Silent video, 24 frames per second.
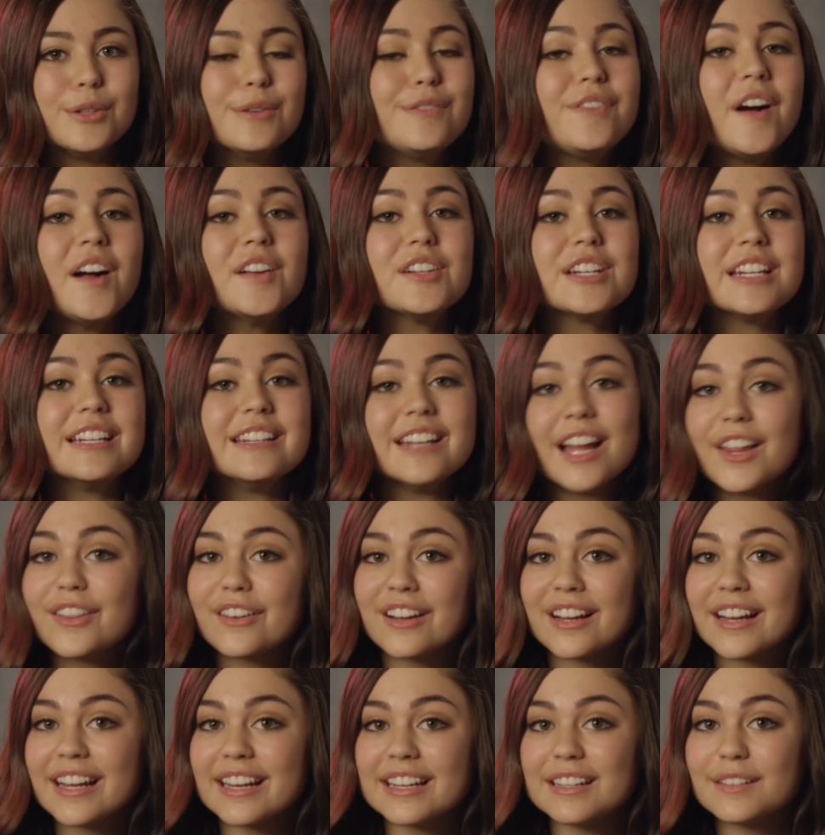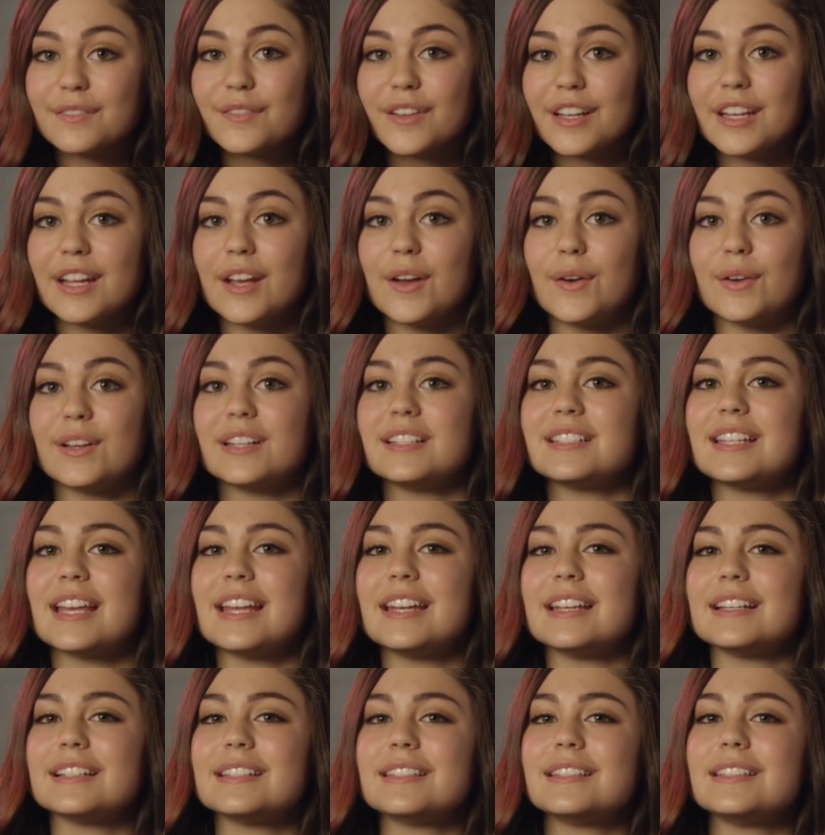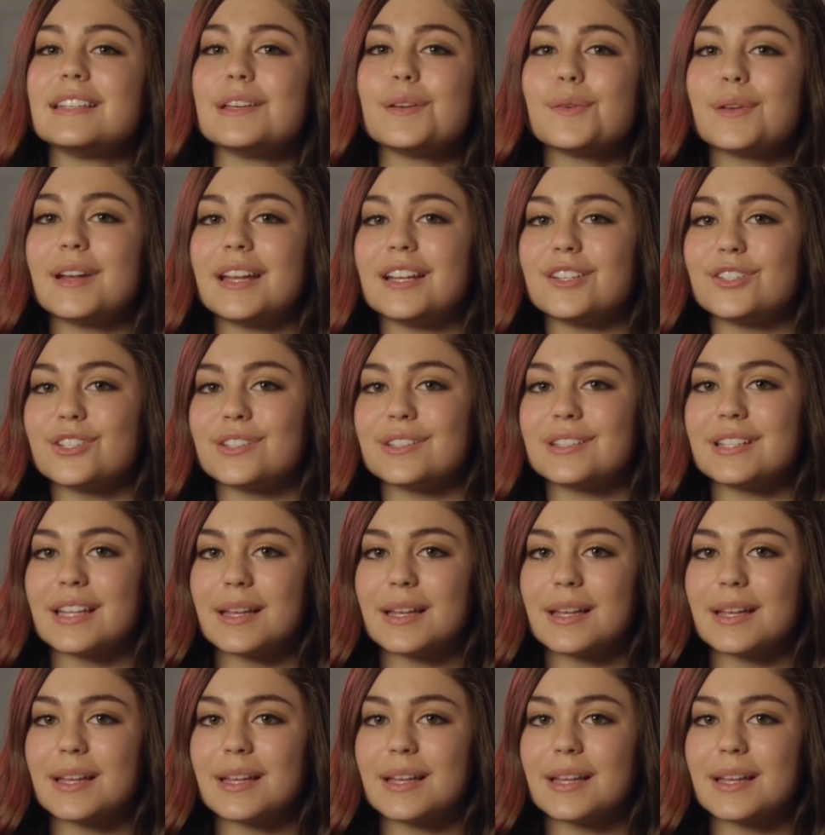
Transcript: You found another hidden video containing secret agent